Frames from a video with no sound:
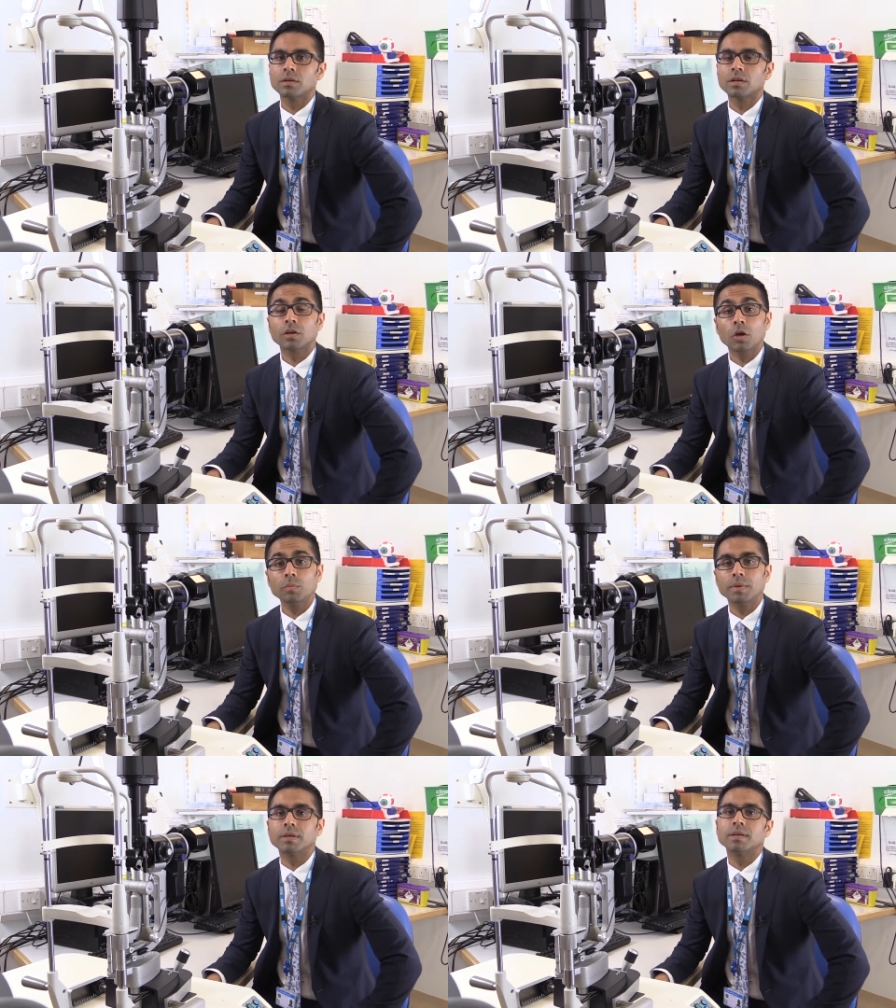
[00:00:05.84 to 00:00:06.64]

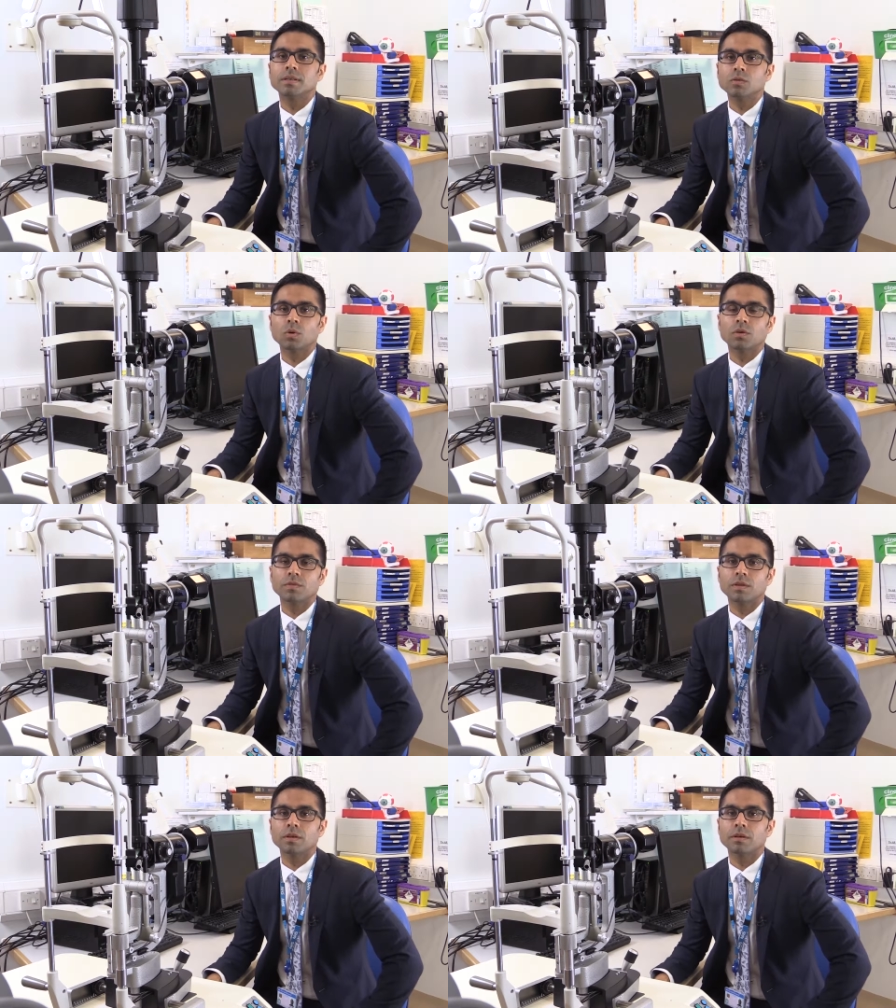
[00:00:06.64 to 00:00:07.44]
Glaucoma is one
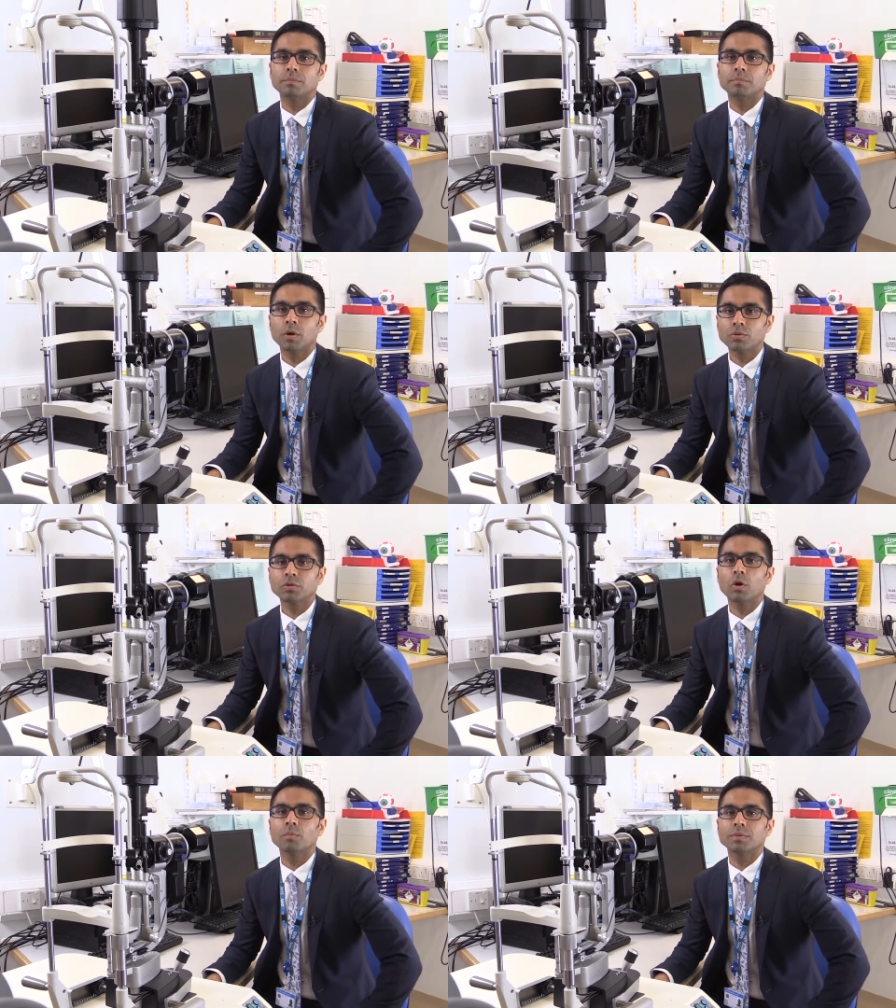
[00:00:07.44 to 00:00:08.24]
of the
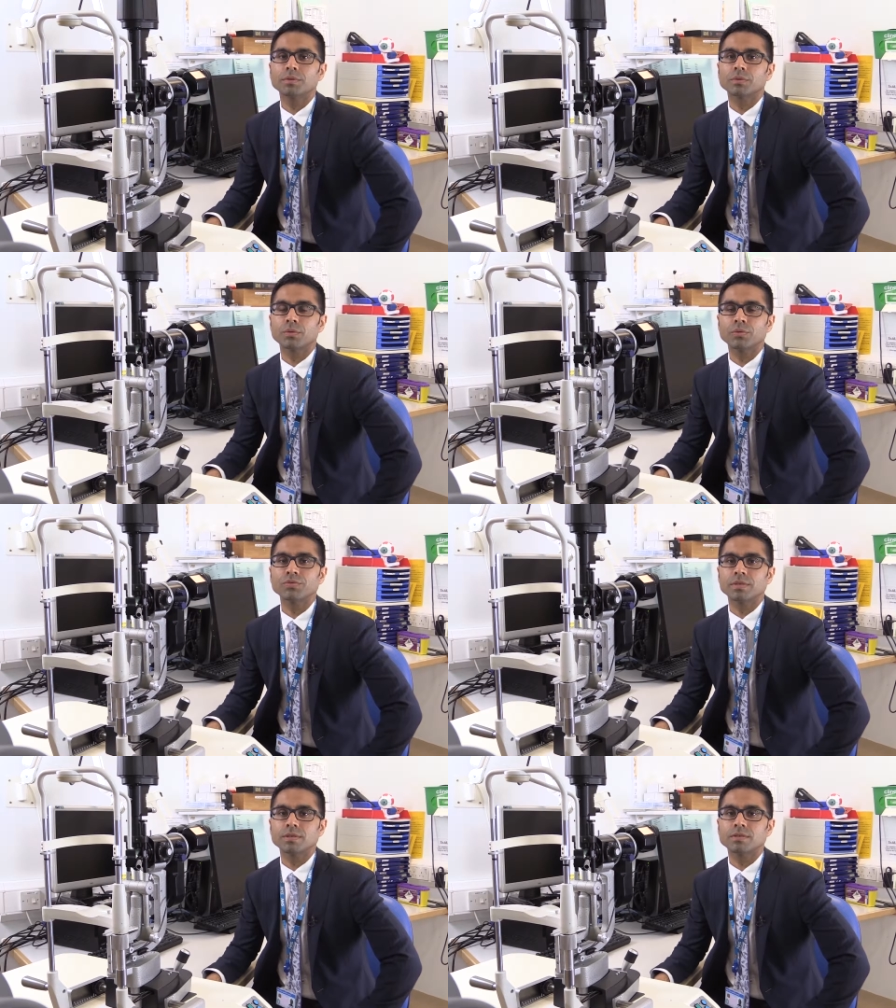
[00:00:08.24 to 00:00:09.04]
most common
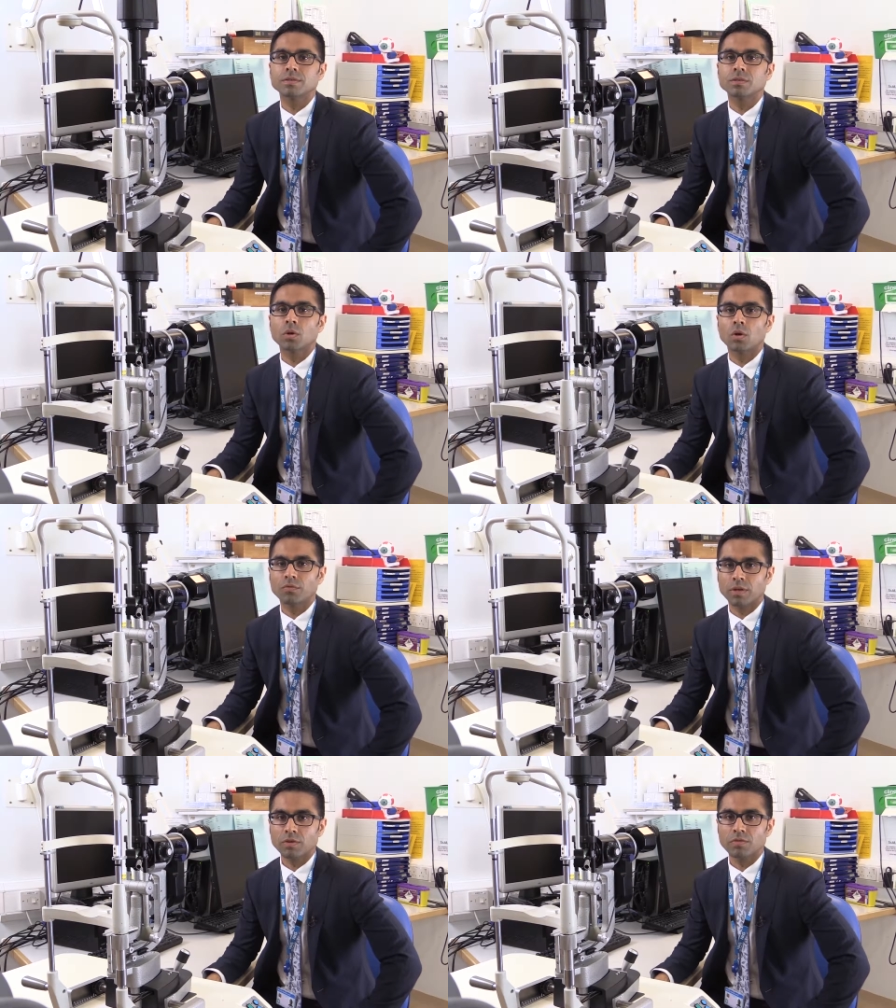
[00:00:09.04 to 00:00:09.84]
causes
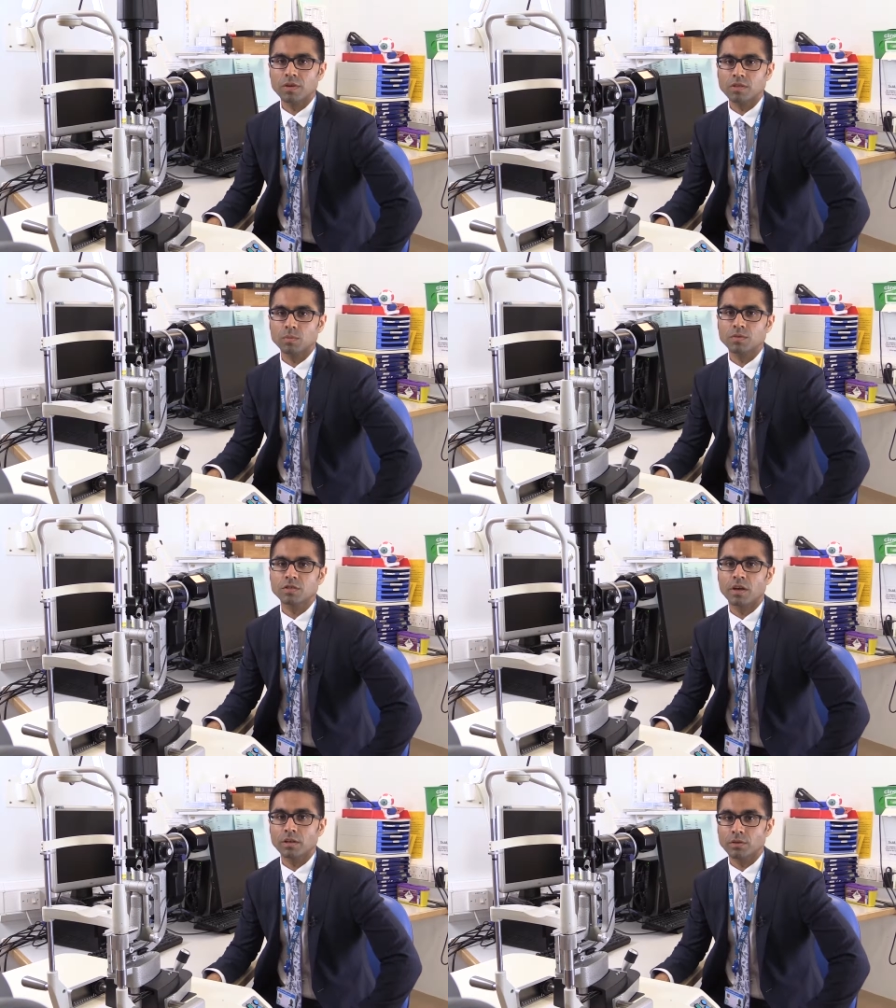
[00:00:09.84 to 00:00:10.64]
of irreversible
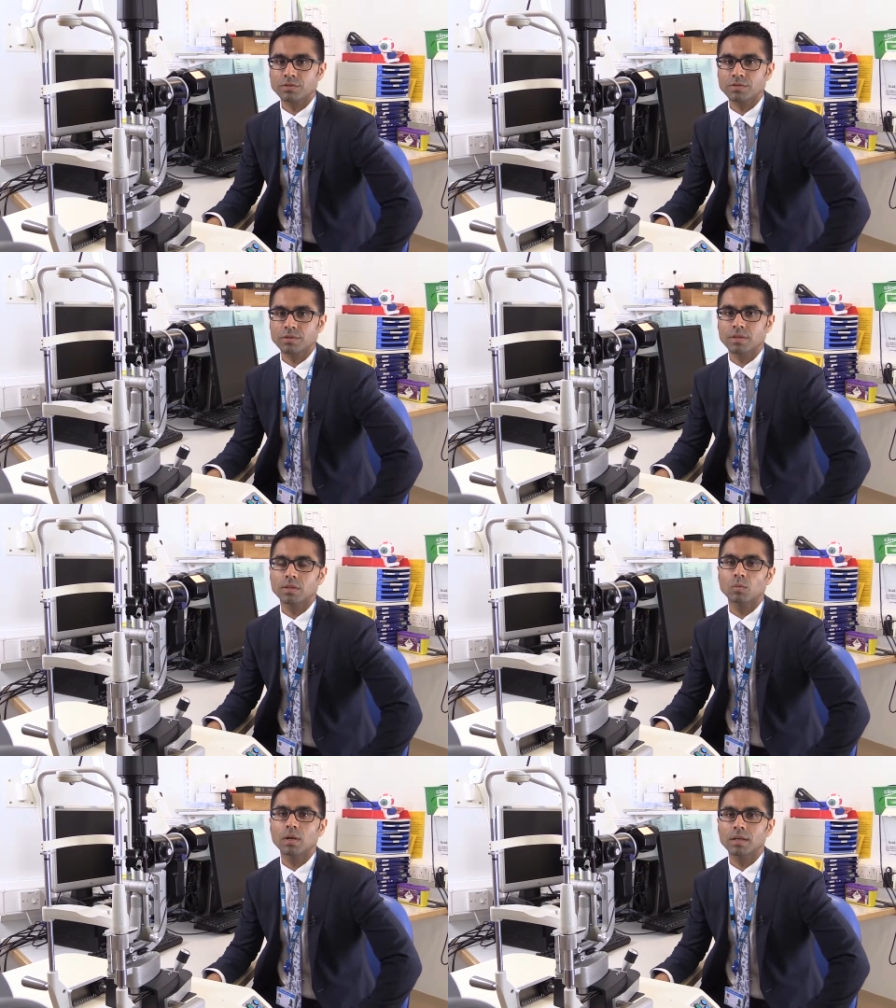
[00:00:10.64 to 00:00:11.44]
sight loss in
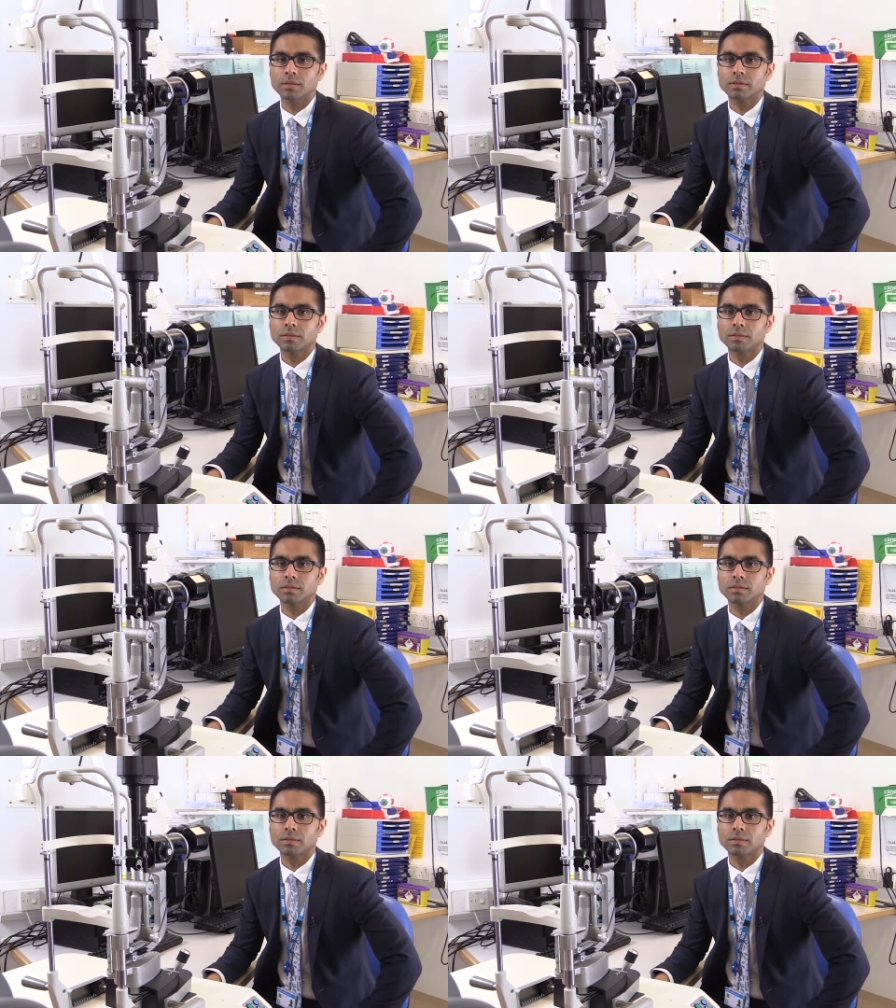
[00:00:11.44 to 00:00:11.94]
the world.